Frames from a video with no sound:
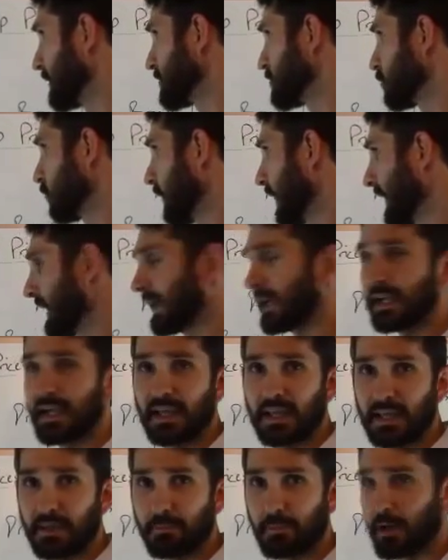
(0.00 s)
a Trane
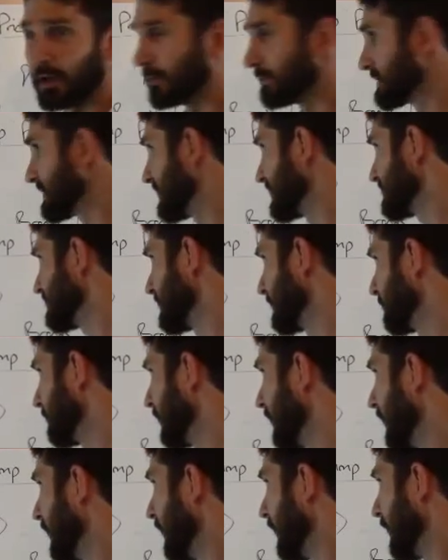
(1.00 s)
heat pump system,
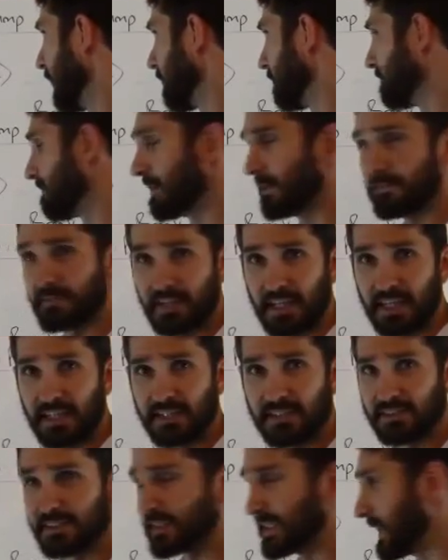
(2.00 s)

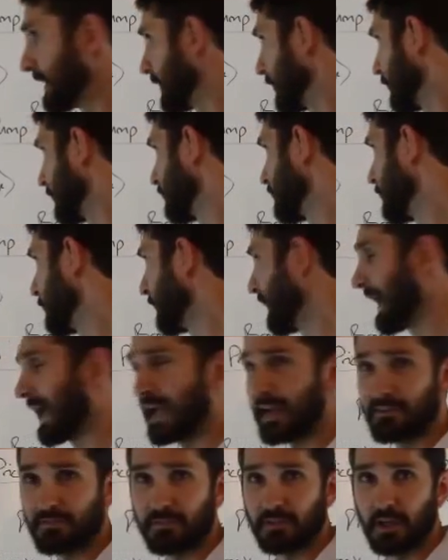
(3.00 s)
15 SEER, two and a
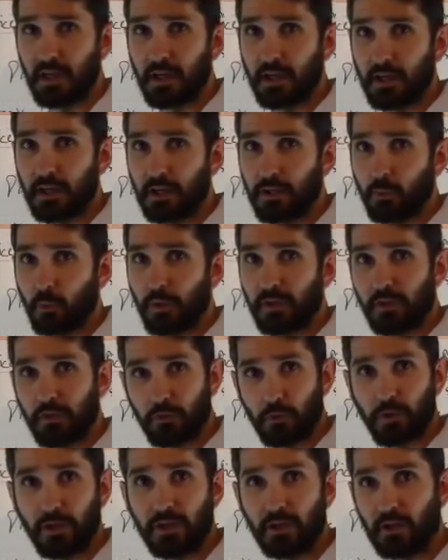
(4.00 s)
half ton with a
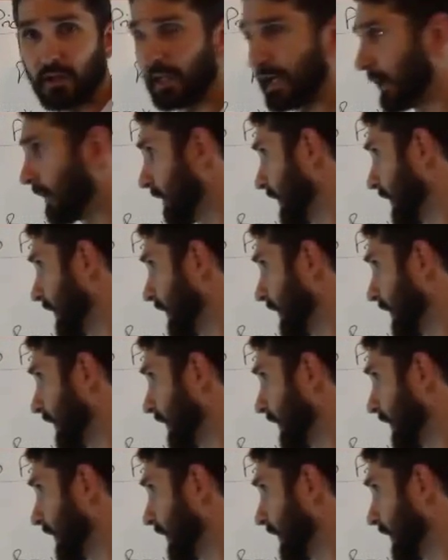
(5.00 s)
three ton air